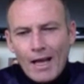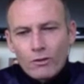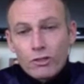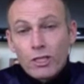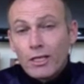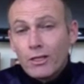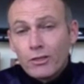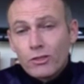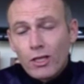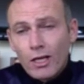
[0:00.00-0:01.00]

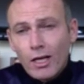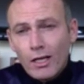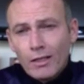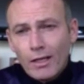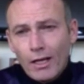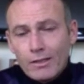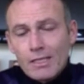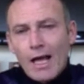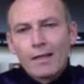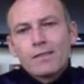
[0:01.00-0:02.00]
seniors are
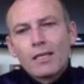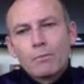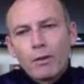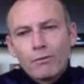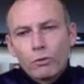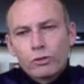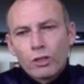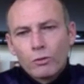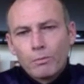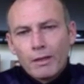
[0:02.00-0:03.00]
talented, but they've
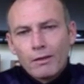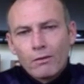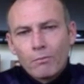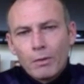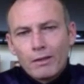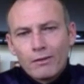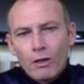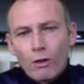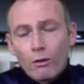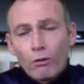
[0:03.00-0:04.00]
also been
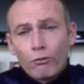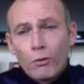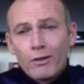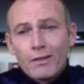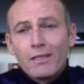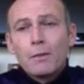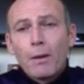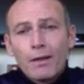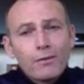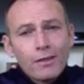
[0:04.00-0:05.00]
thrown in the deep
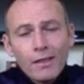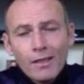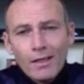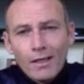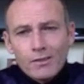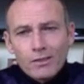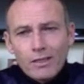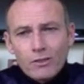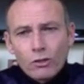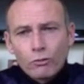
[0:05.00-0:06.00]
end.
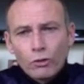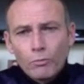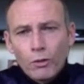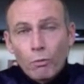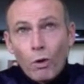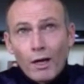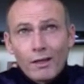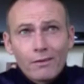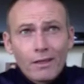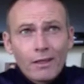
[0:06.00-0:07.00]
Is a group that won,
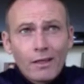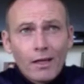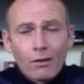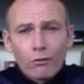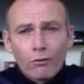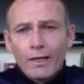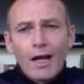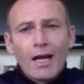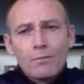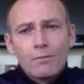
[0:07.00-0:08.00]
I think, 3
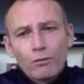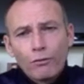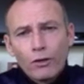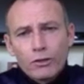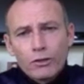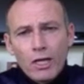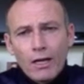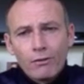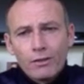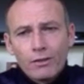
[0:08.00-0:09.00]
games its first
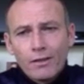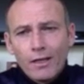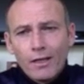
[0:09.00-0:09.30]
year, and